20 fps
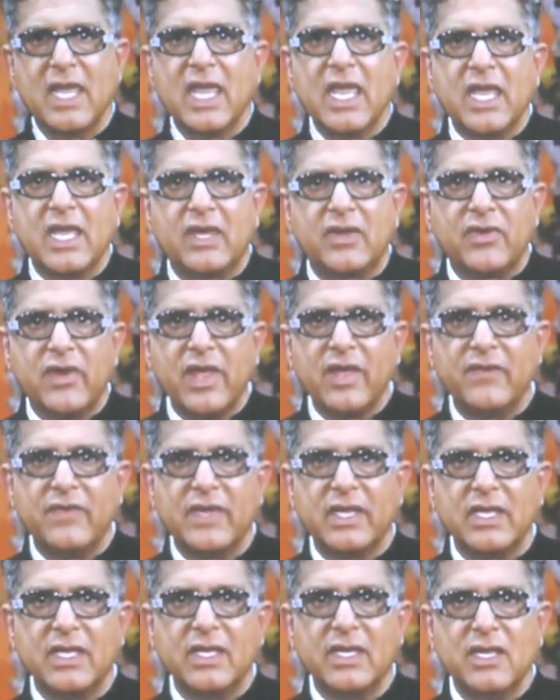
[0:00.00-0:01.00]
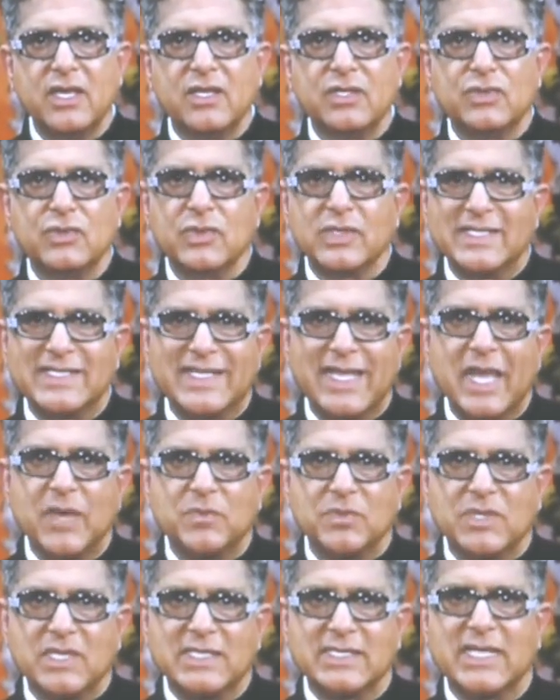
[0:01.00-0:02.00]
a craving to
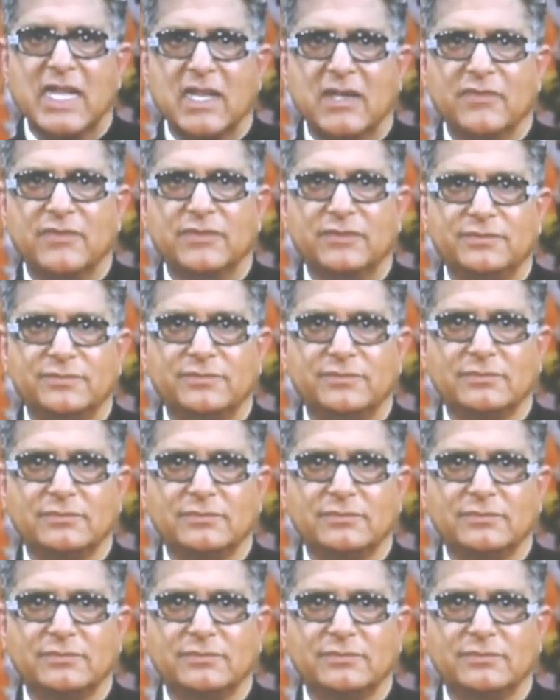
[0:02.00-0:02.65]
escape the self.